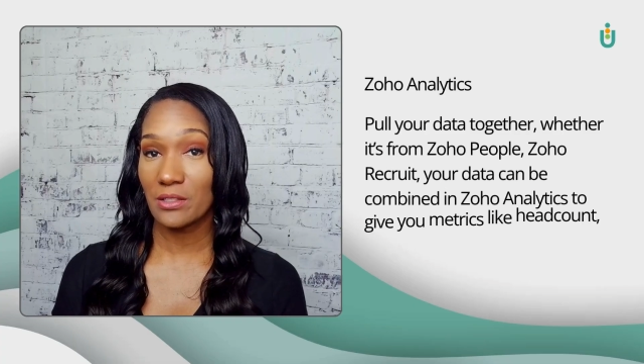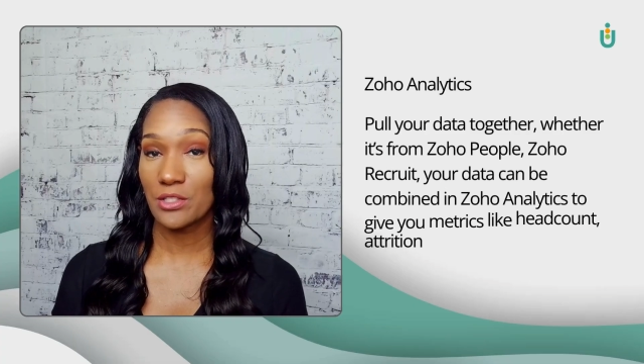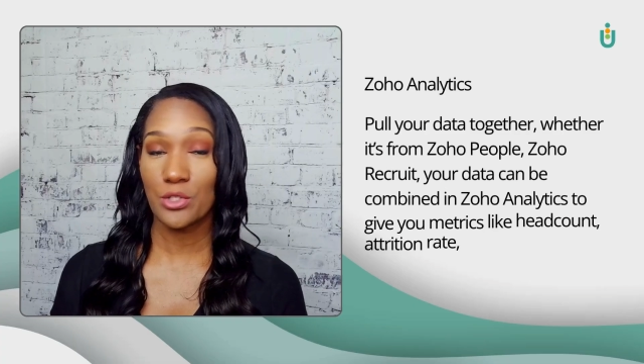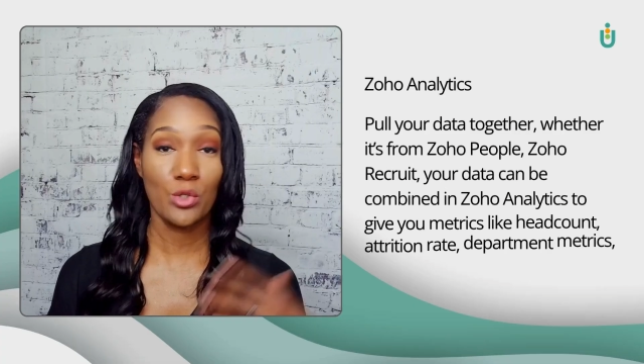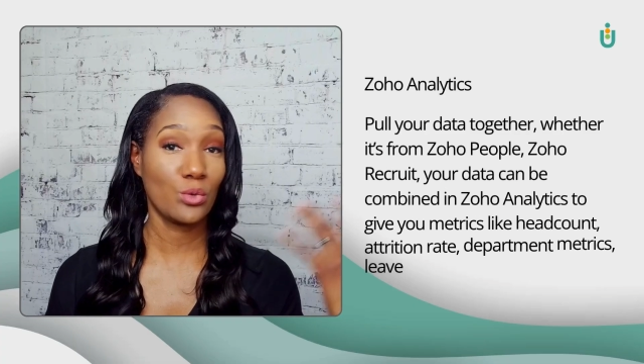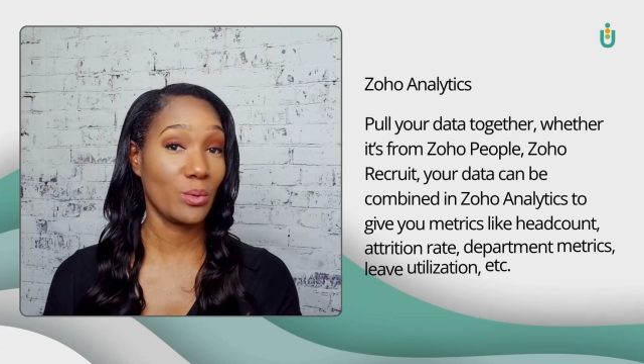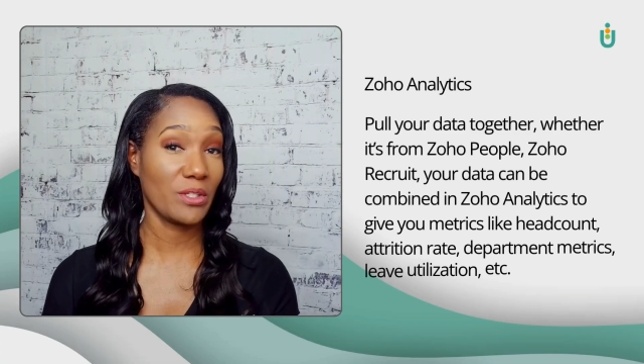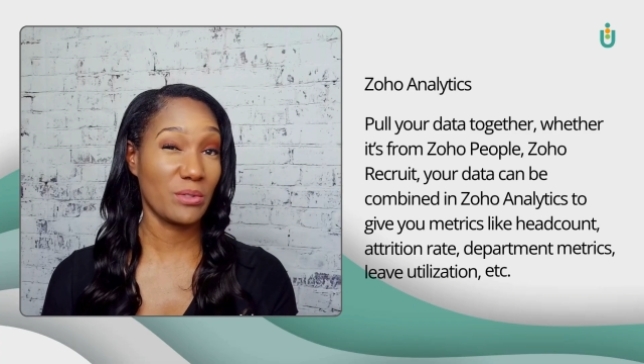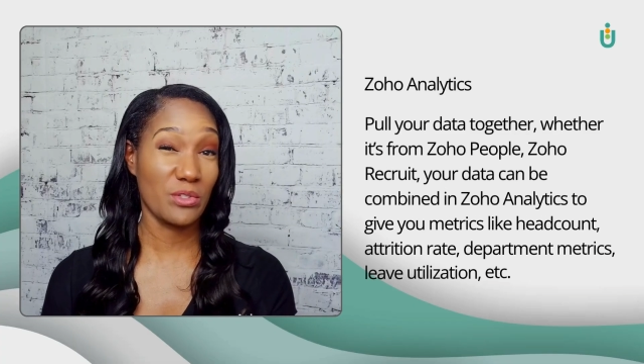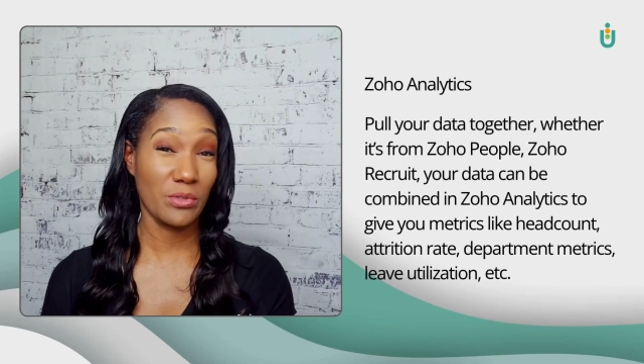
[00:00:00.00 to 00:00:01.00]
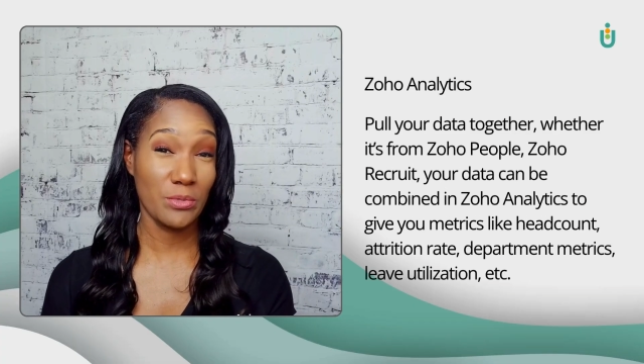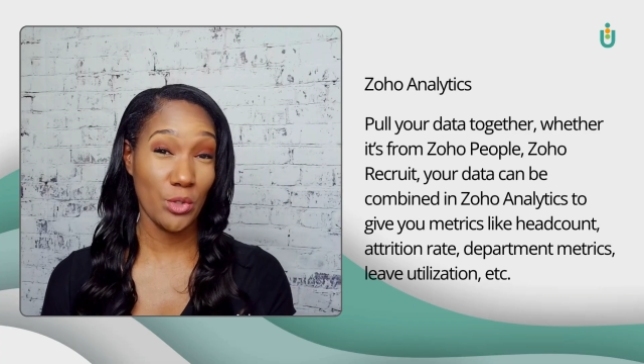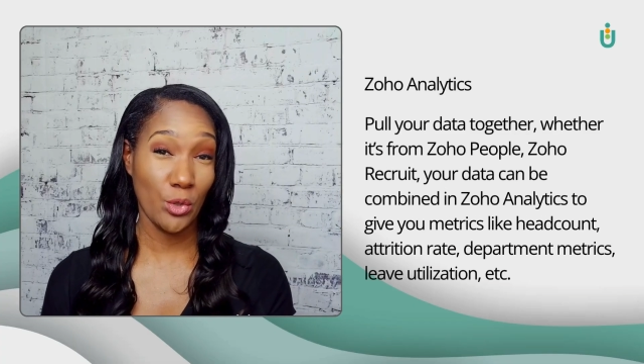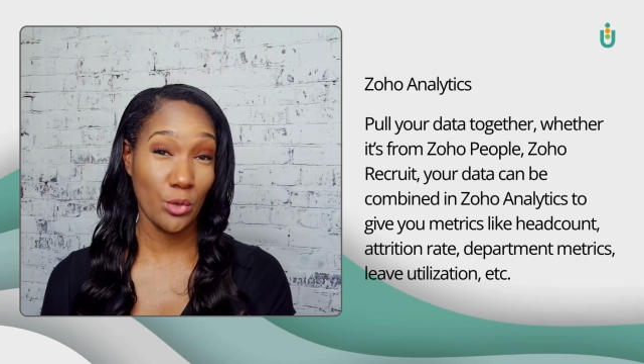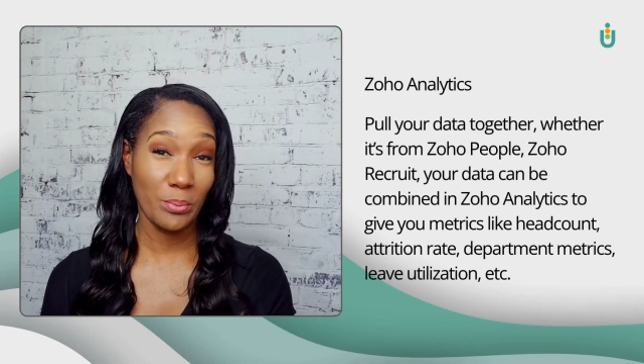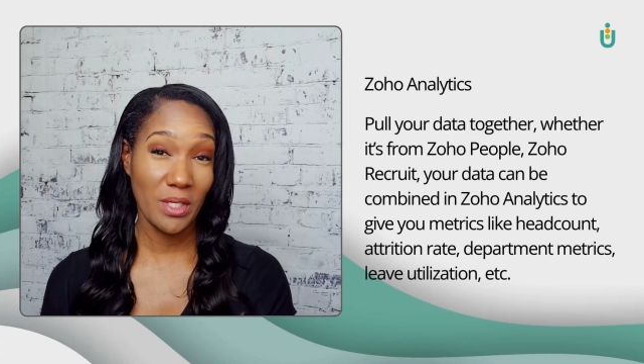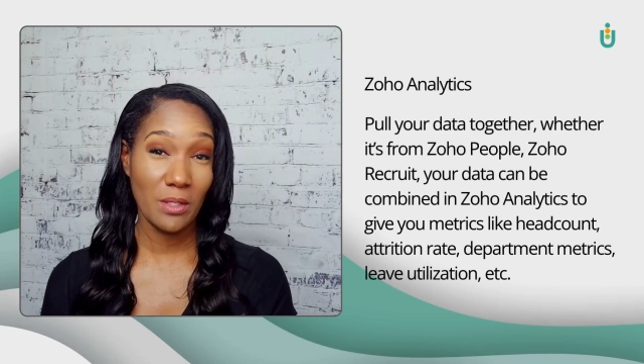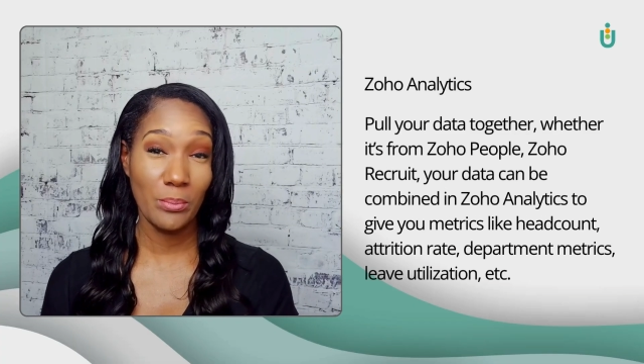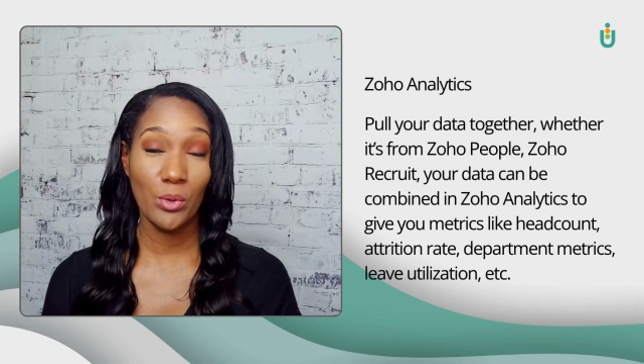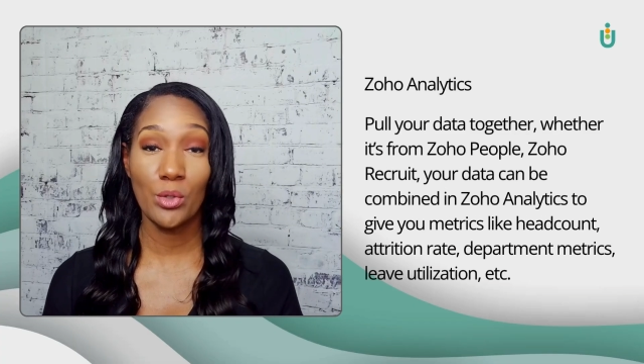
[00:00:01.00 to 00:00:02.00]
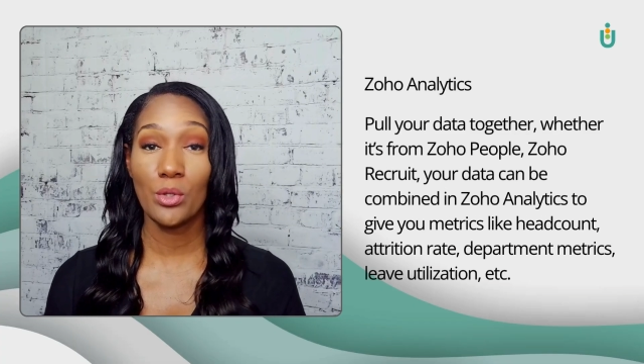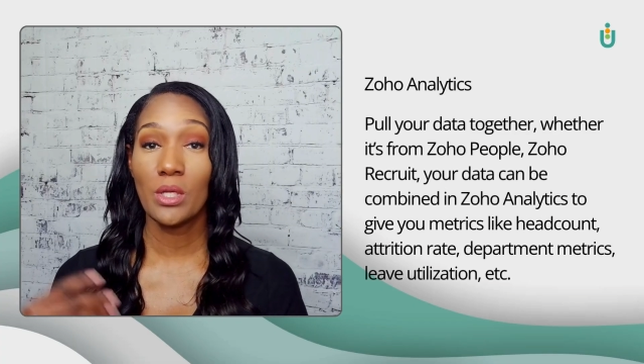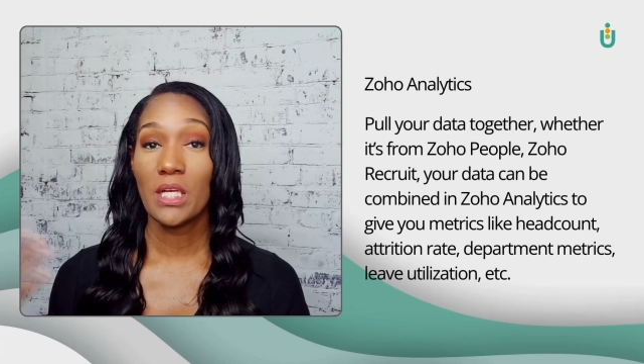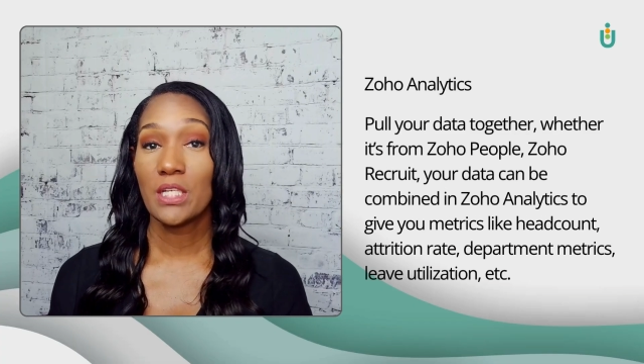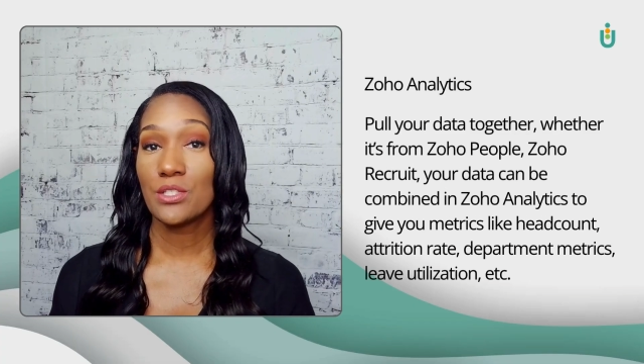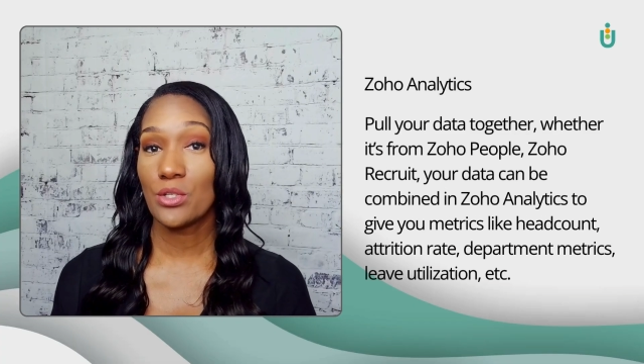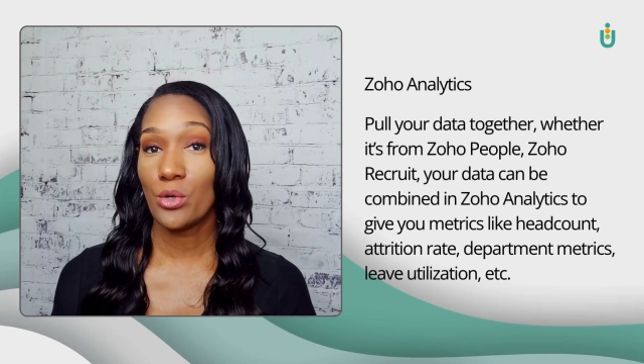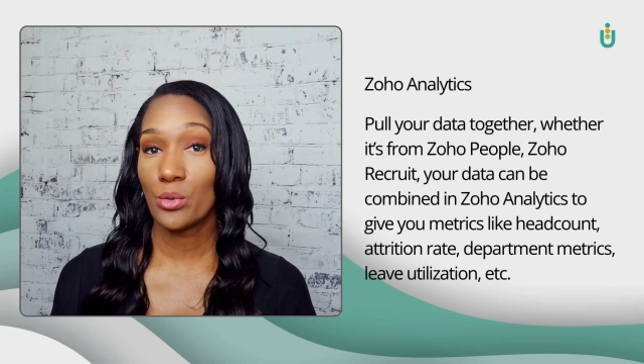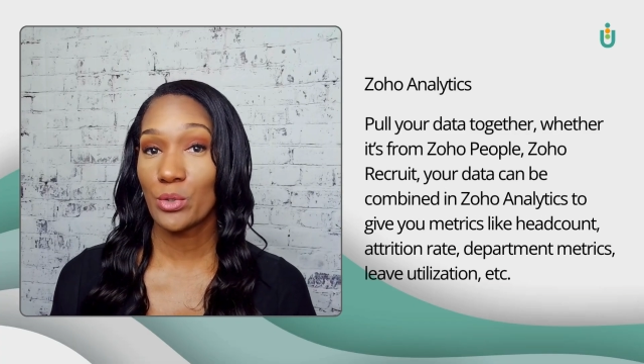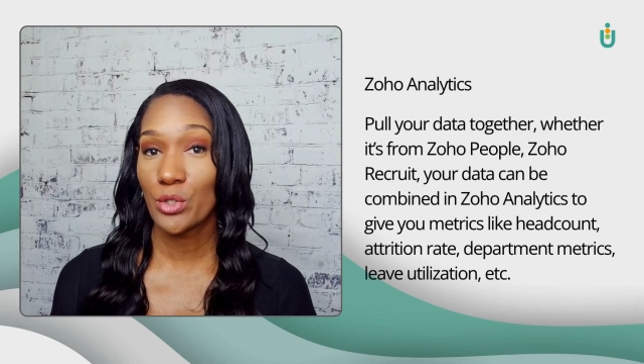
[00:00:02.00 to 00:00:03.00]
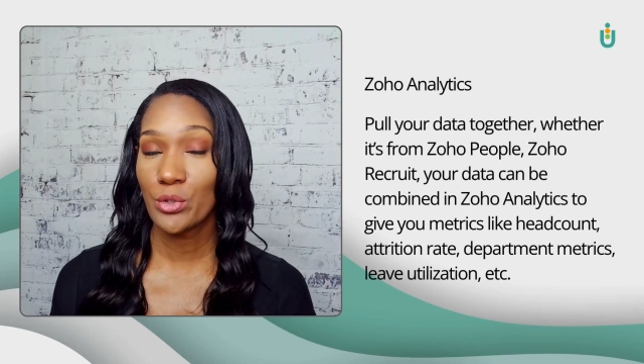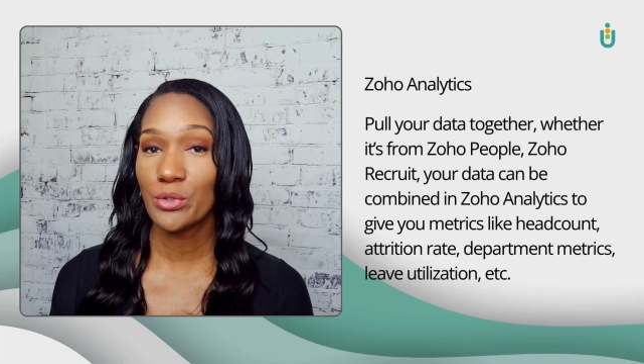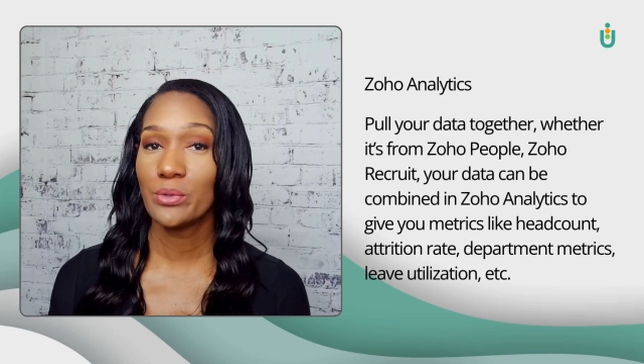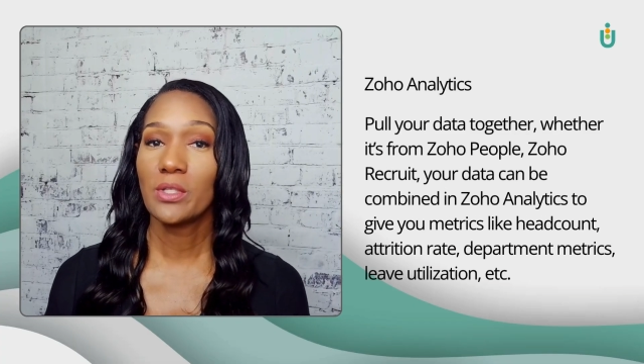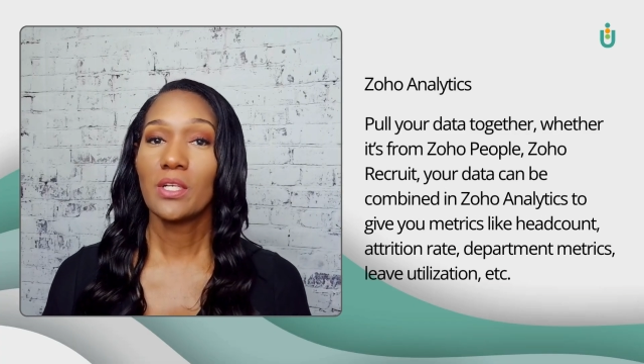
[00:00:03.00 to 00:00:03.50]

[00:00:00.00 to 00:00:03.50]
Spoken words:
So whether it's from Zoho People, Zoho Recruit,